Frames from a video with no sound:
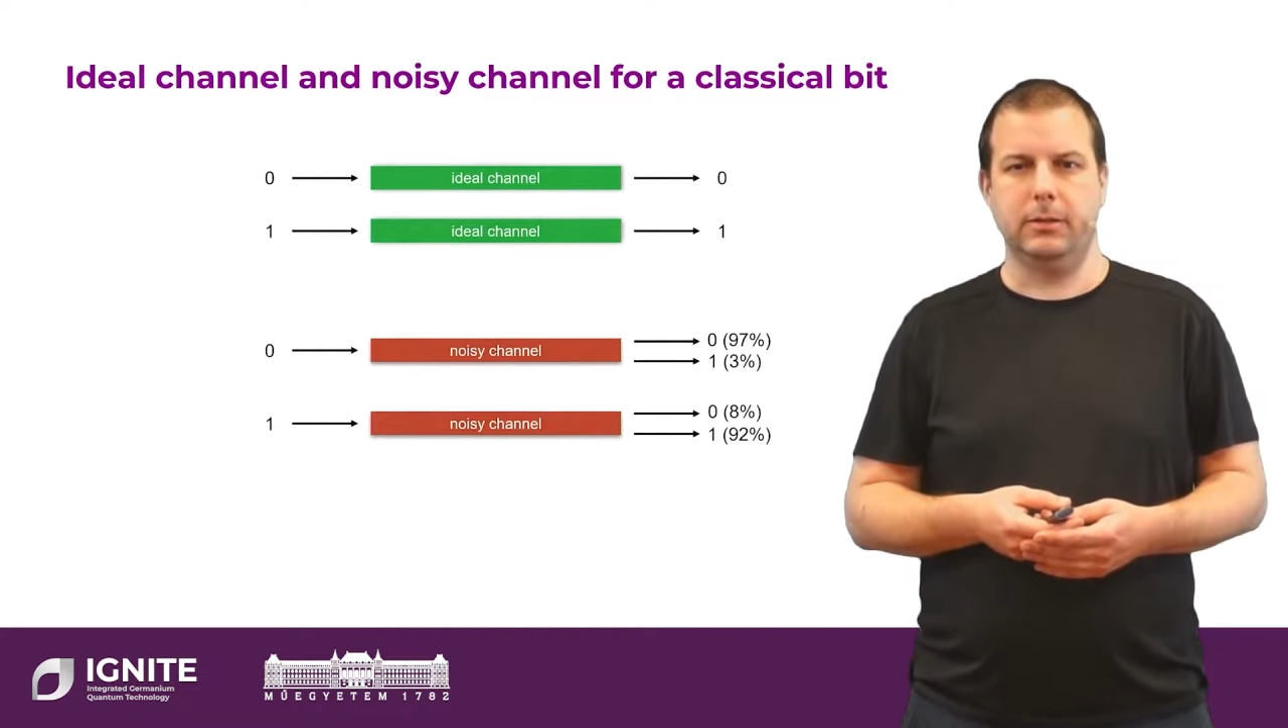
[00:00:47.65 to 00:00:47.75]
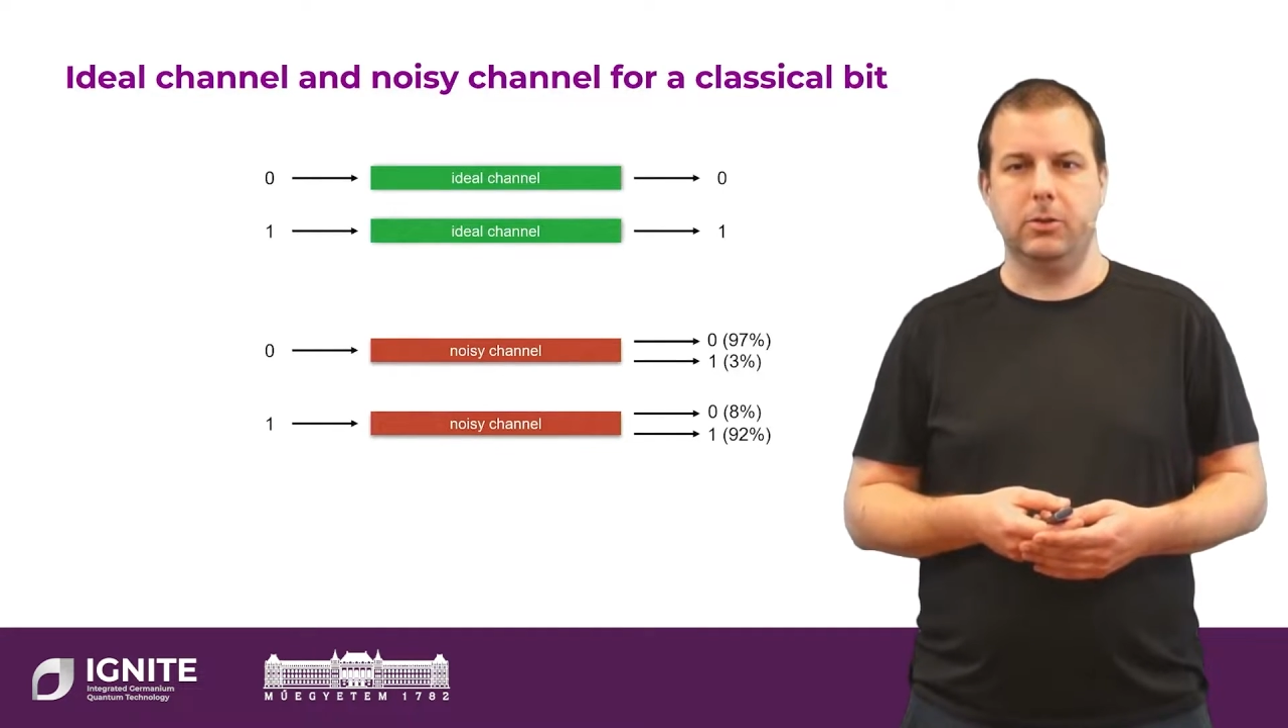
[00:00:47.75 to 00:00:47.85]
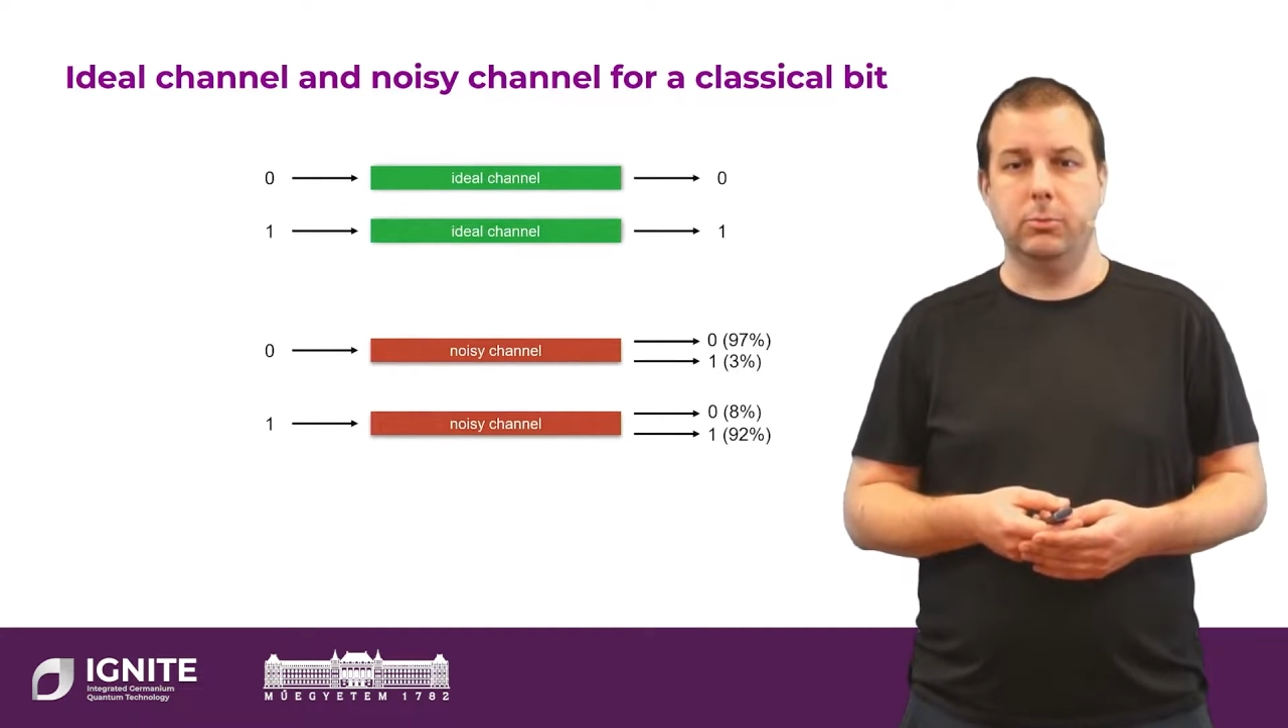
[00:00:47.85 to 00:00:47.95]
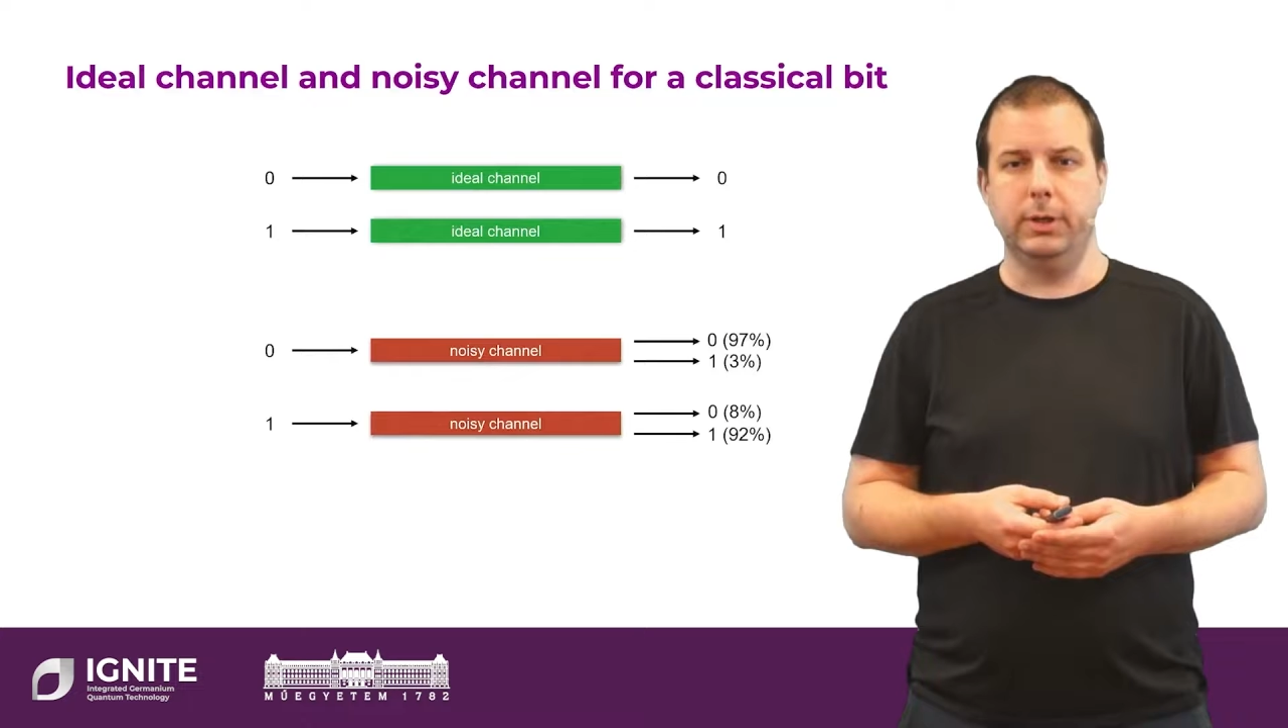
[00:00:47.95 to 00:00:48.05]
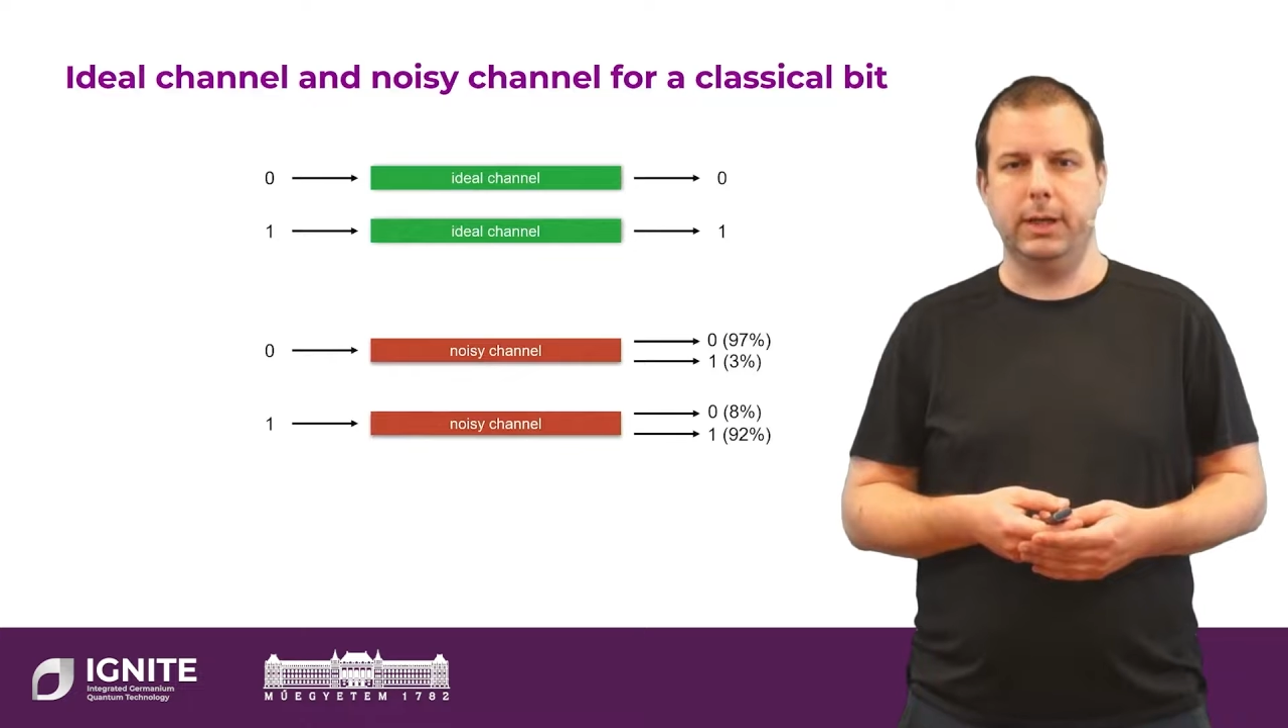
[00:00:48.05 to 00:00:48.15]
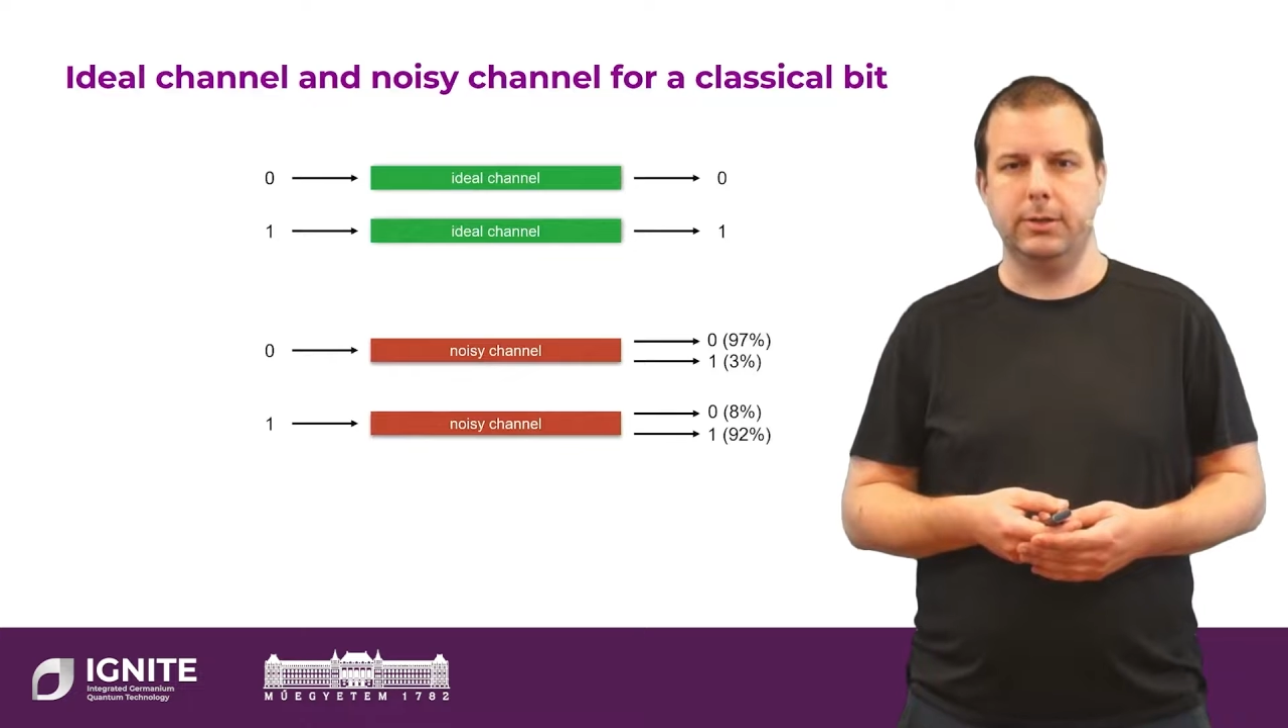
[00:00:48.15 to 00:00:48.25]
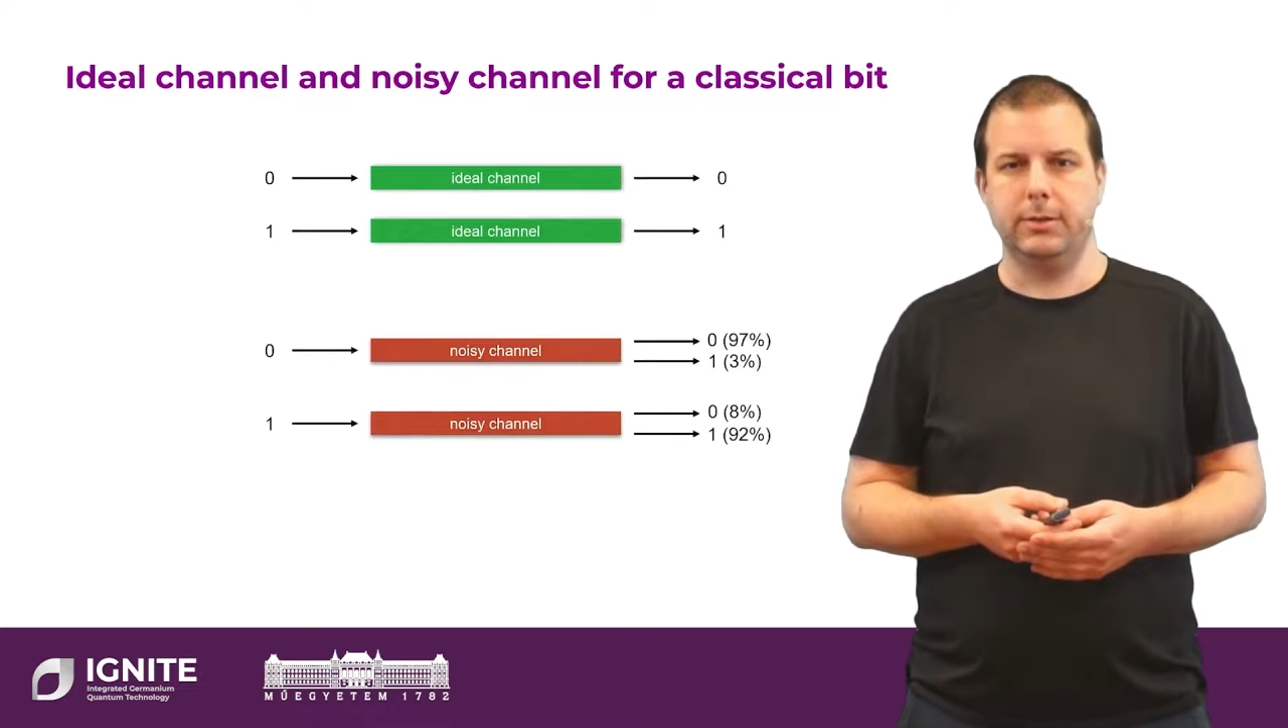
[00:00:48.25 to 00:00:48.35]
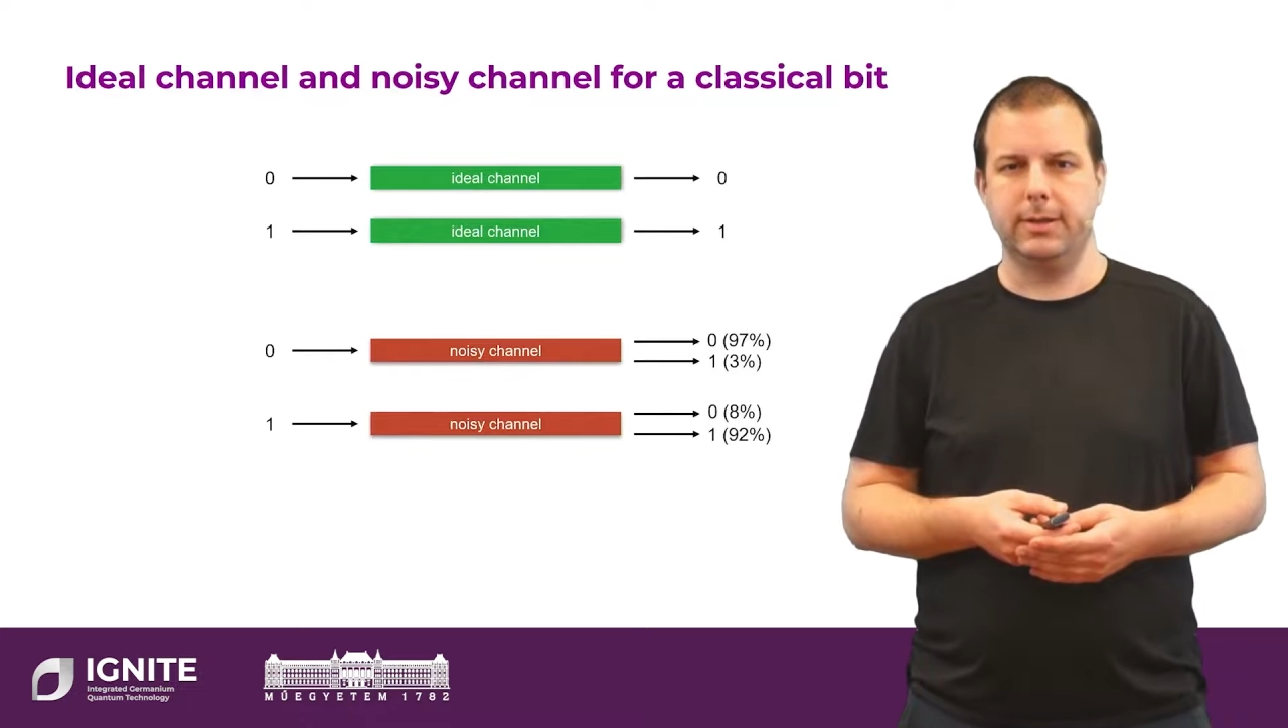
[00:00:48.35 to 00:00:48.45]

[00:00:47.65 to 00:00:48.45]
communication